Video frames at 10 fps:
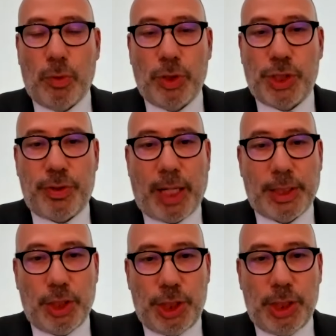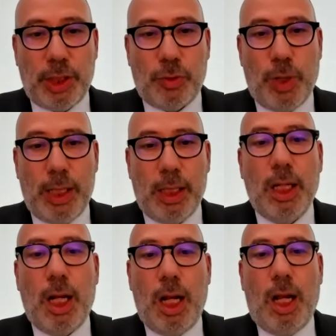our strategy as well
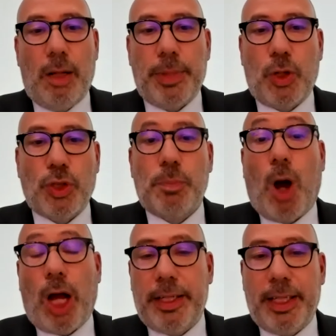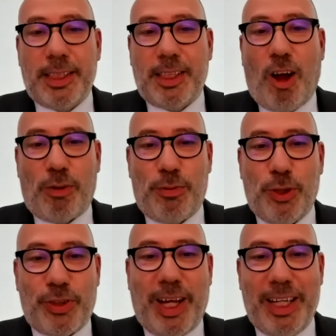because markets are
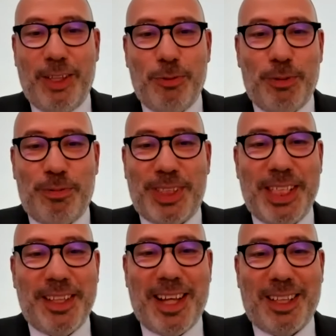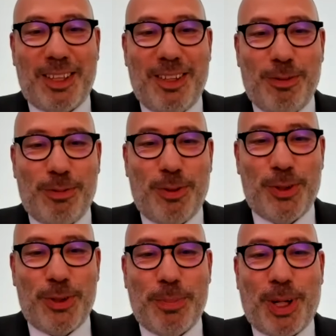volatile. We've seen that uh,
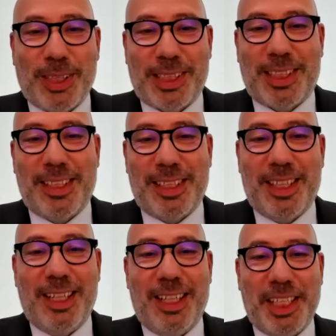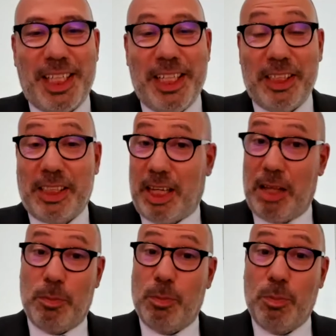for the past uh, years
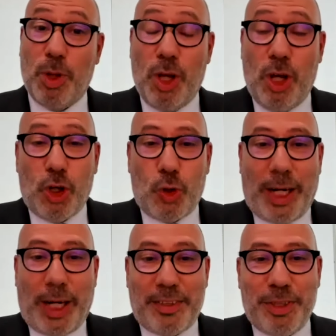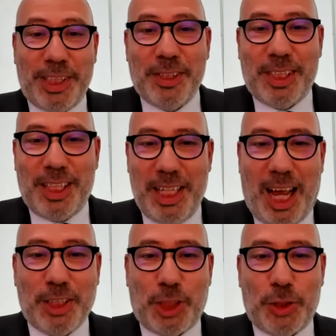and quite recently,
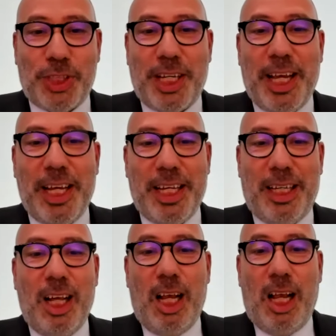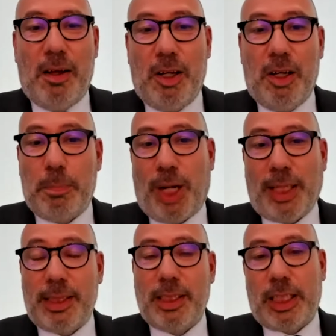I should say. Uh,
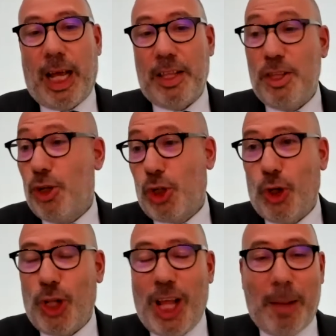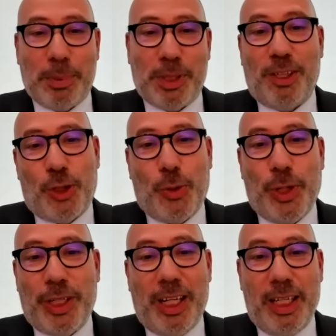prices can collapse uh,
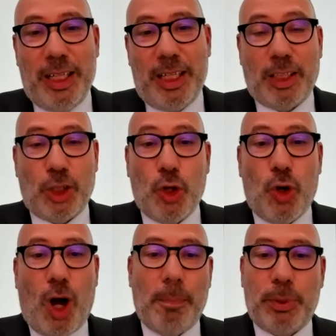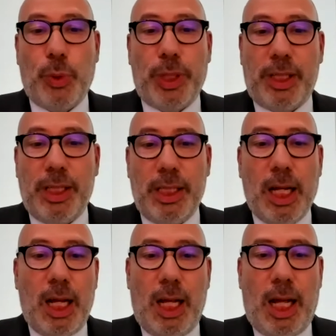quickly, can go up quickly.
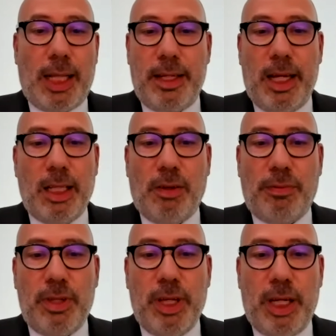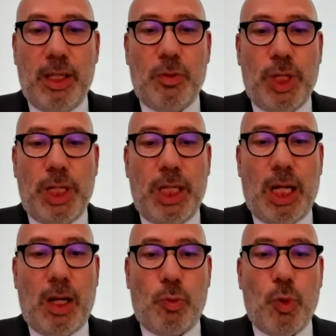At the end of the day, we
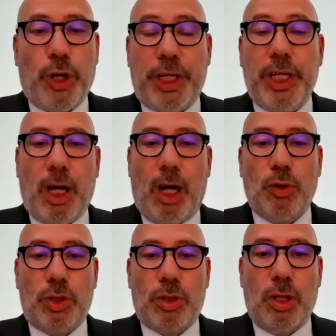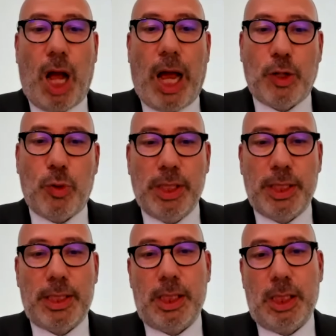are working out high
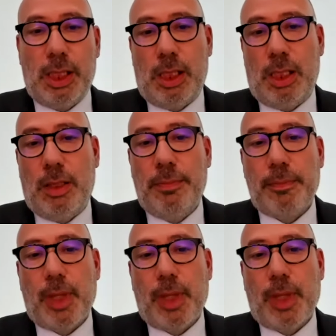quality uh,